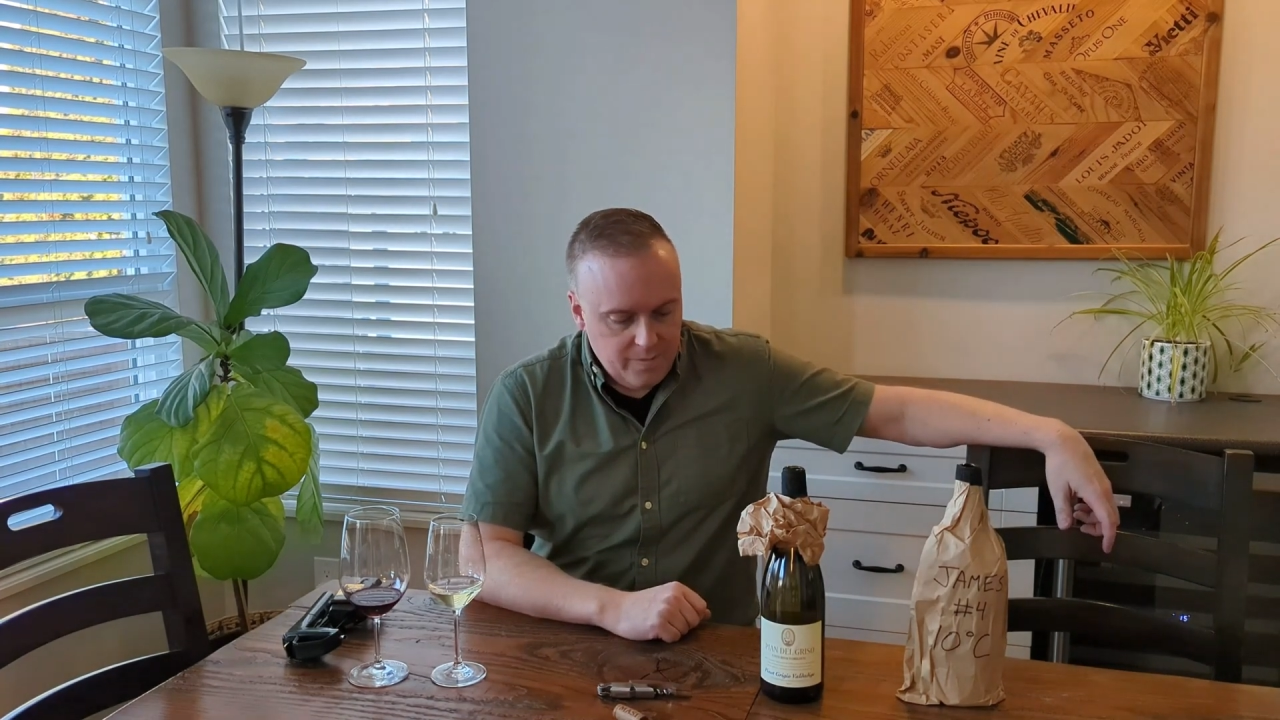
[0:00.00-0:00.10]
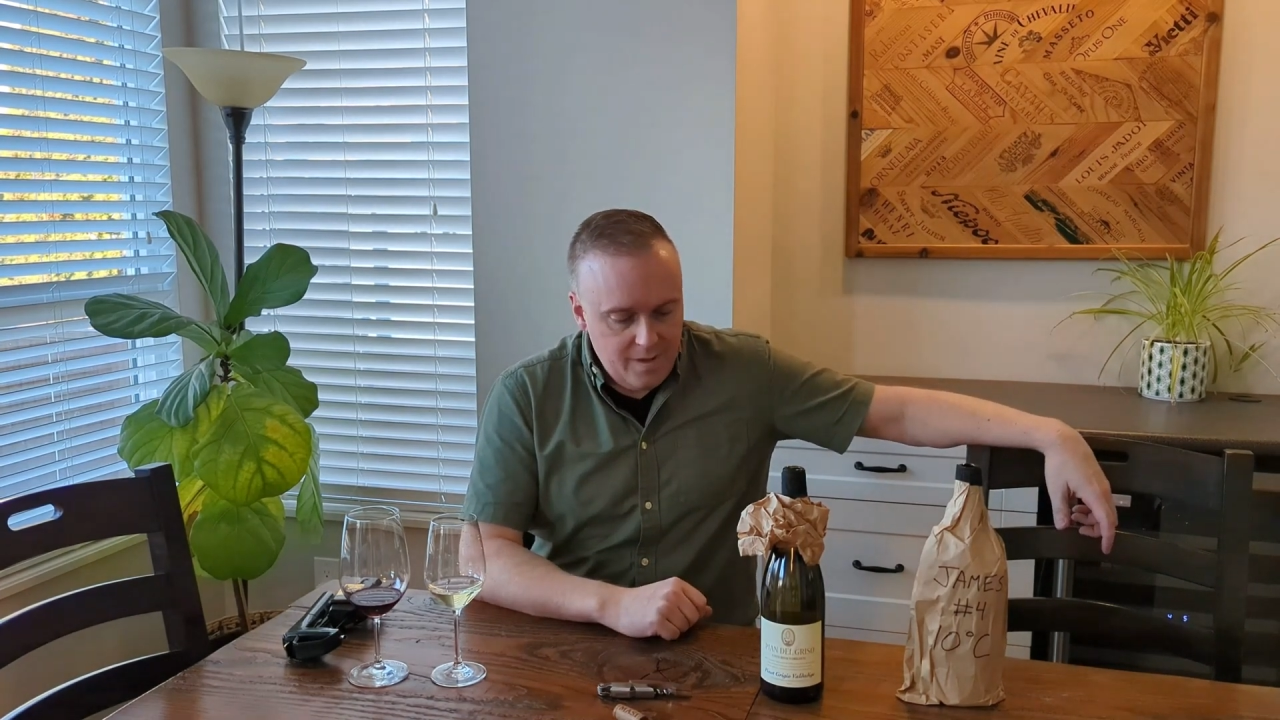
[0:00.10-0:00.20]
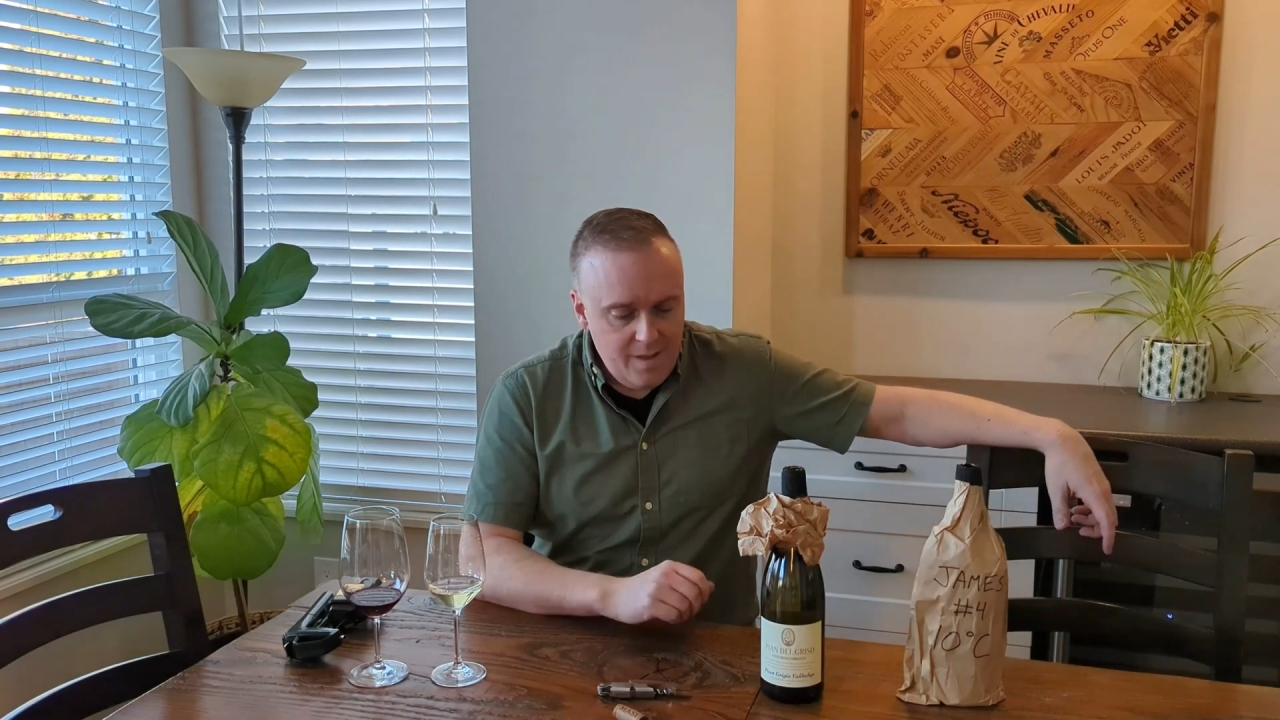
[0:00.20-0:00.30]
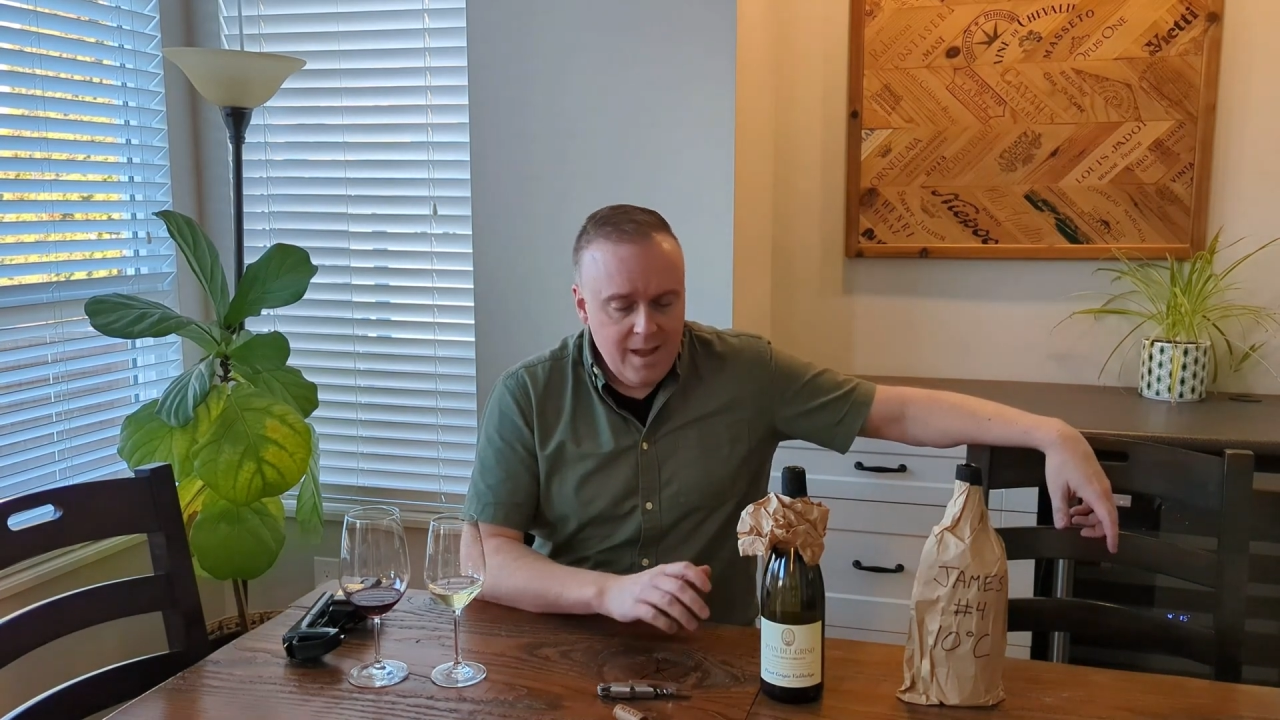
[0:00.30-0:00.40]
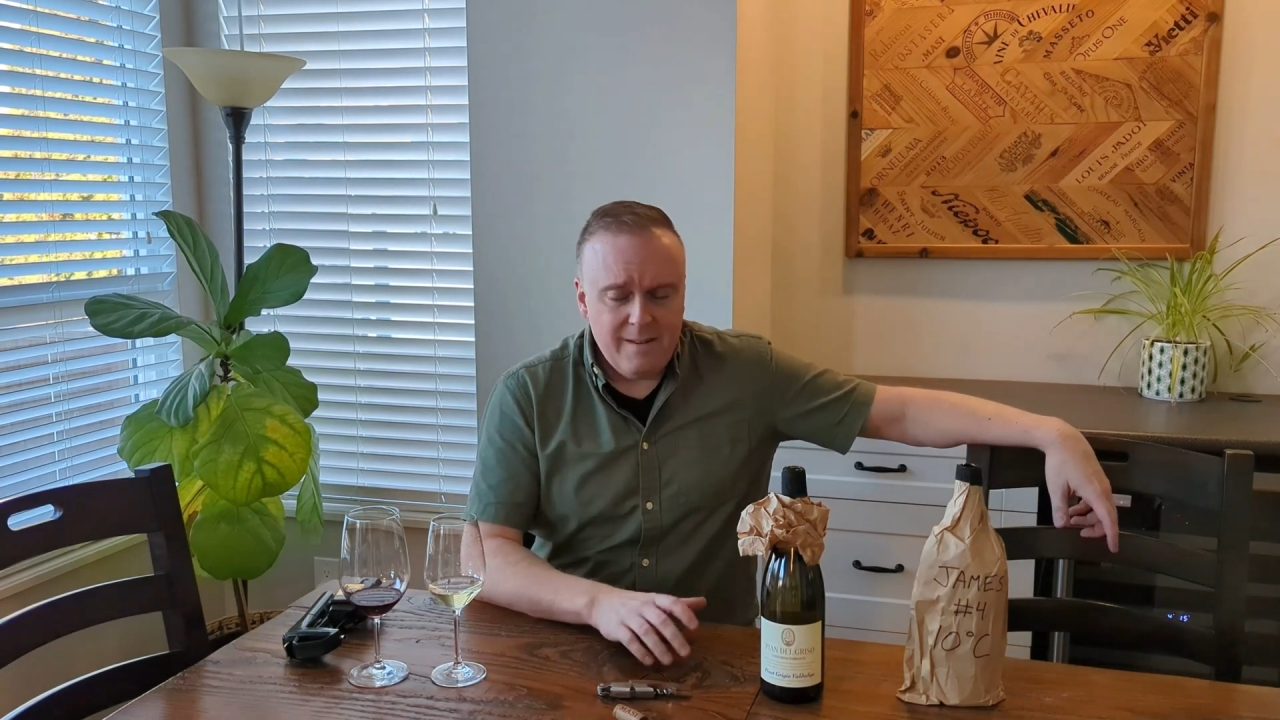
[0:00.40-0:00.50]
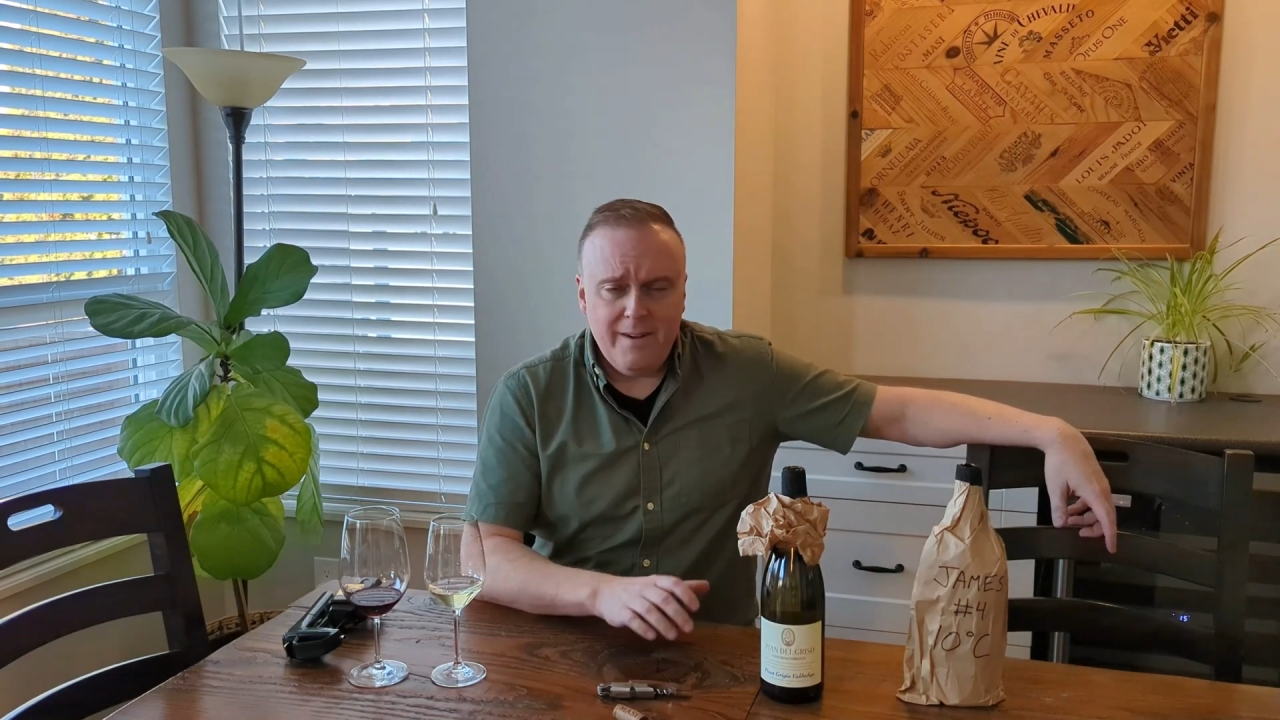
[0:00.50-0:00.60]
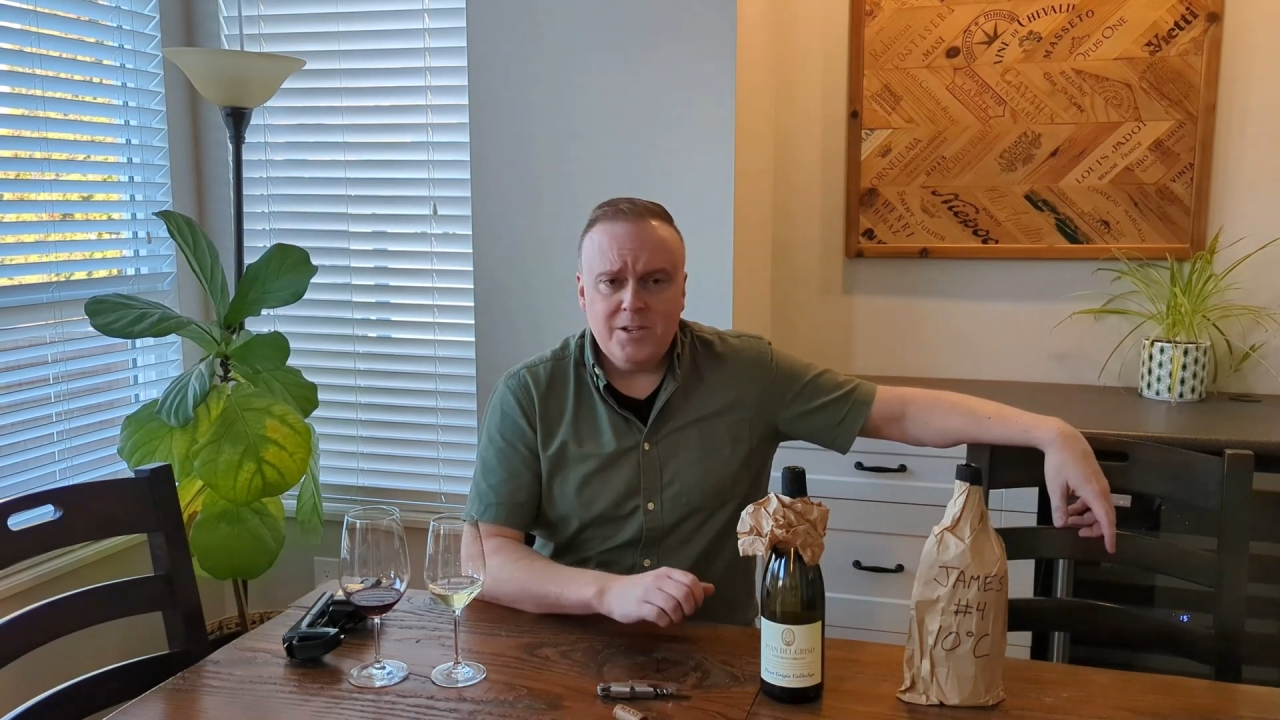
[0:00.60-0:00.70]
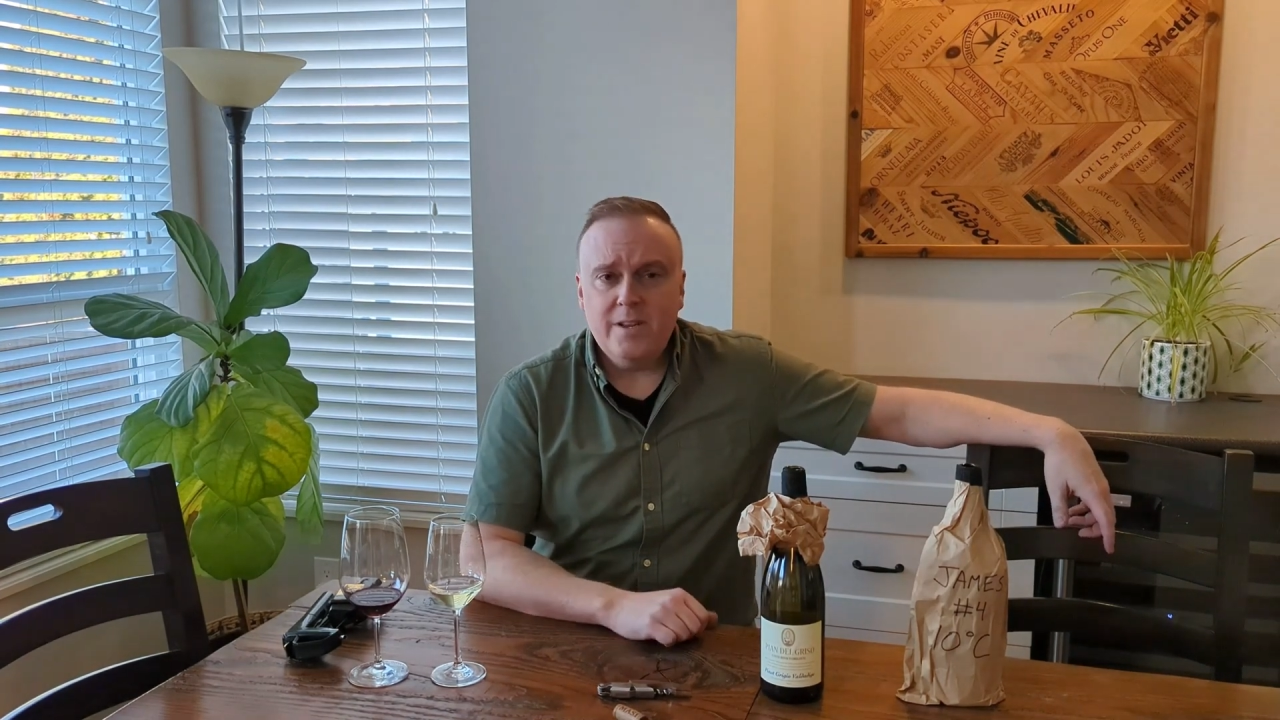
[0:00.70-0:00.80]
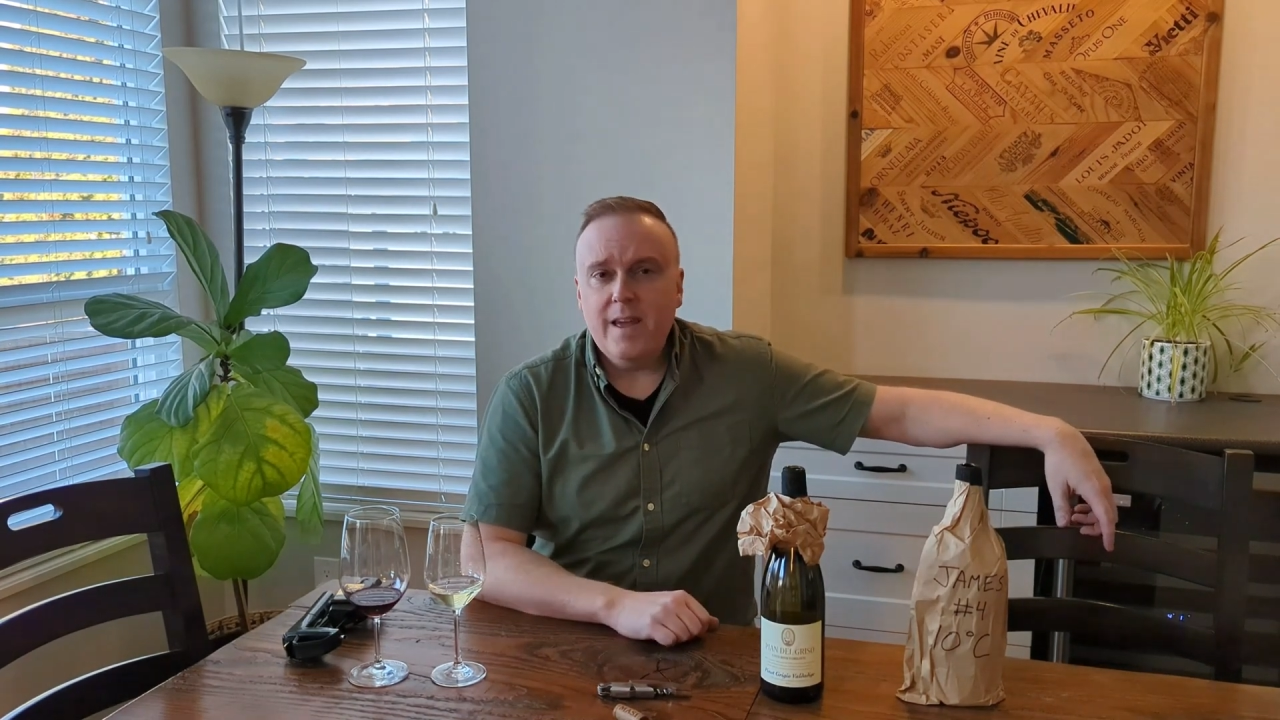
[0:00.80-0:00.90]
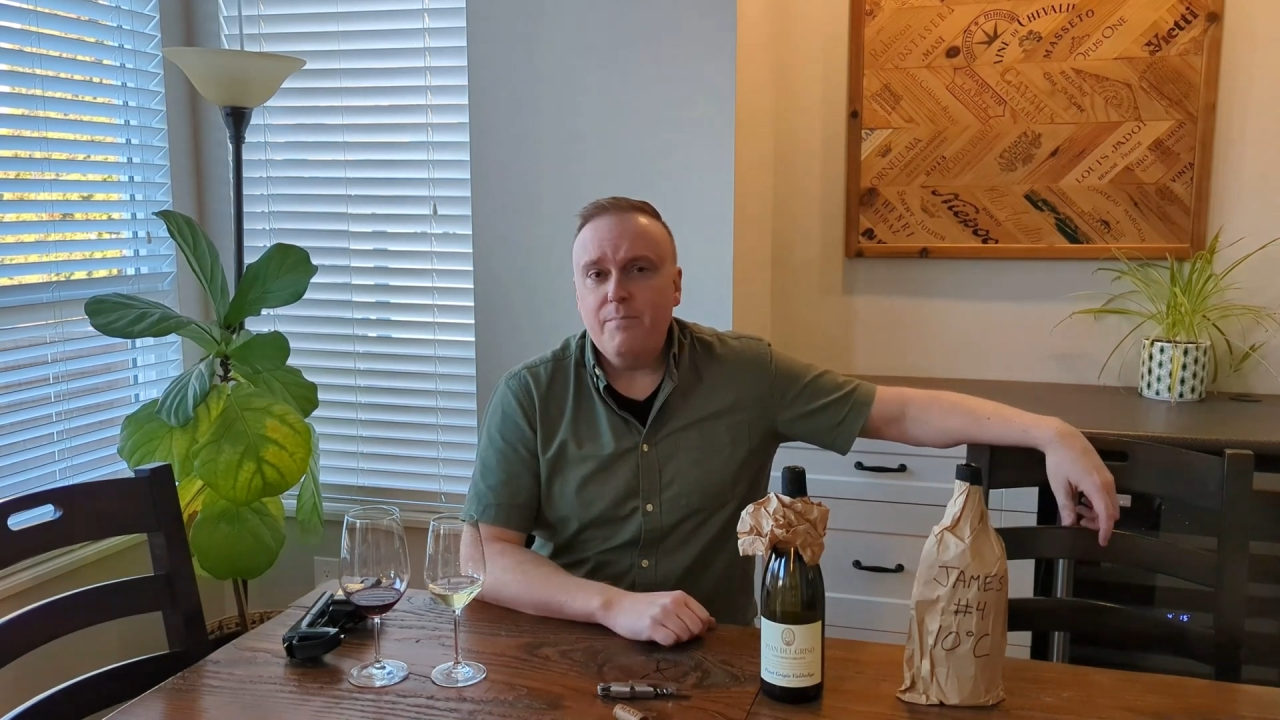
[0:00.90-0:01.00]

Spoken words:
And eventually they